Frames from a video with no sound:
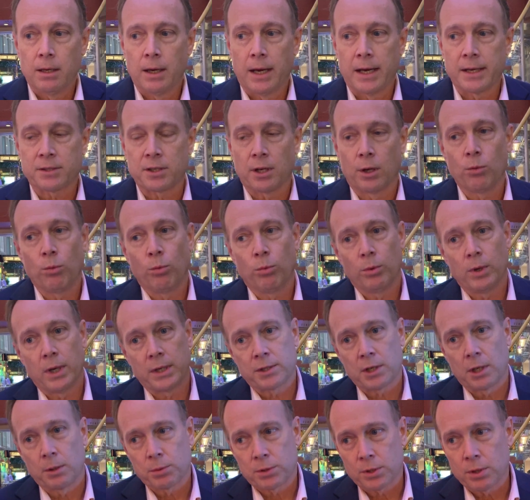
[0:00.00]
as I
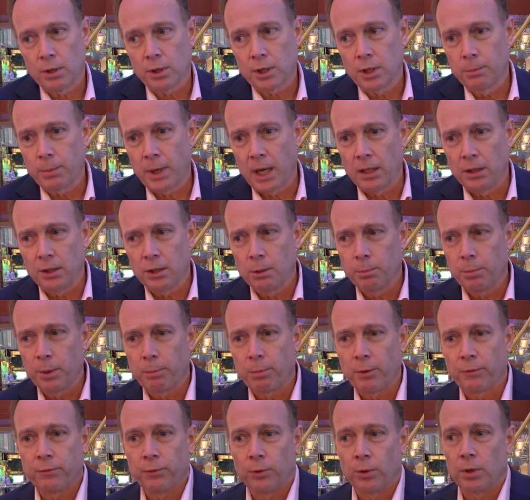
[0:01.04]
as I was talking about a little bit
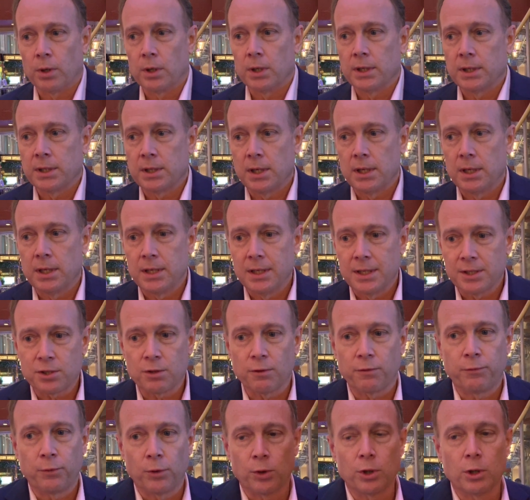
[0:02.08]
before, it, it is
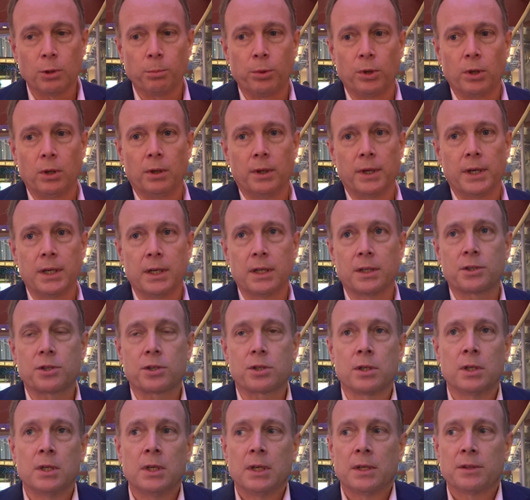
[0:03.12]
affordable and
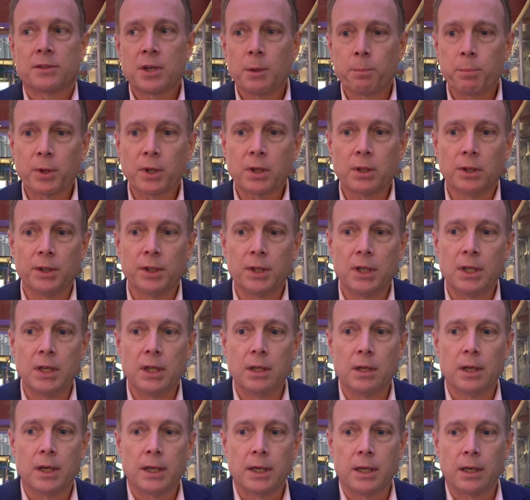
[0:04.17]
it's
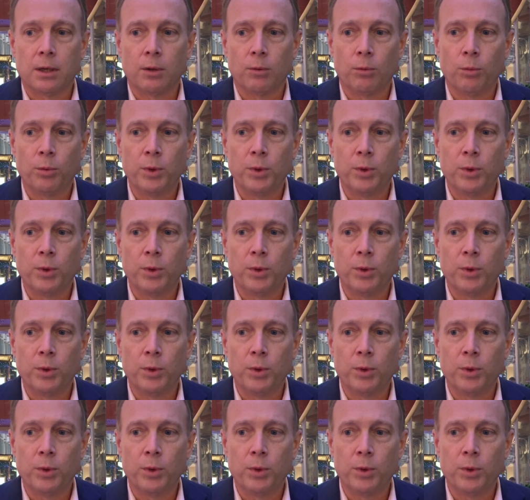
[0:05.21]
typically uh,